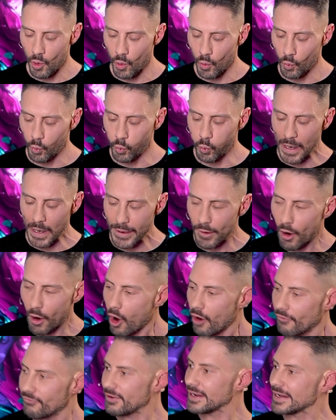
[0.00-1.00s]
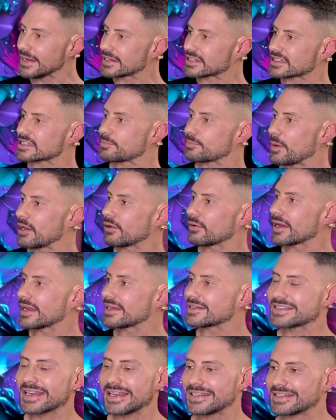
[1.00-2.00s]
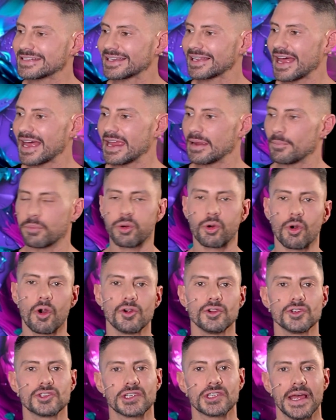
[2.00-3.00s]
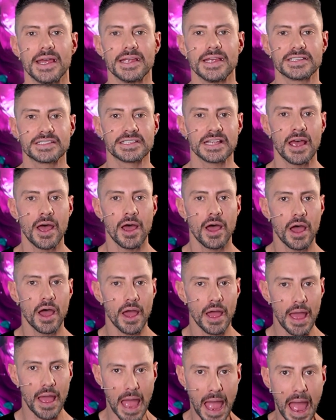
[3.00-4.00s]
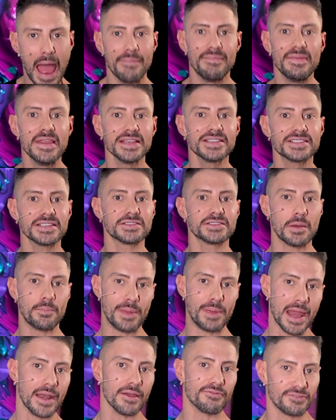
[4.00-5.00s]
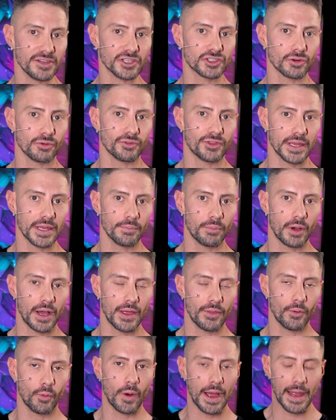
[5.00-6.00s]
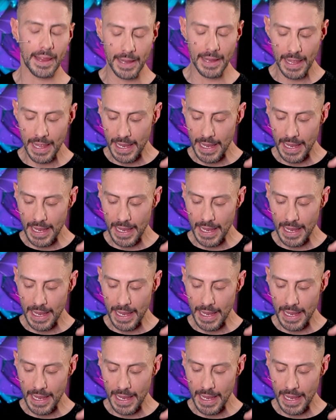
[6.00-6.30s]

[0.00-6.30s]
We often experience a delay process, and this is a beneficial thing, by the way.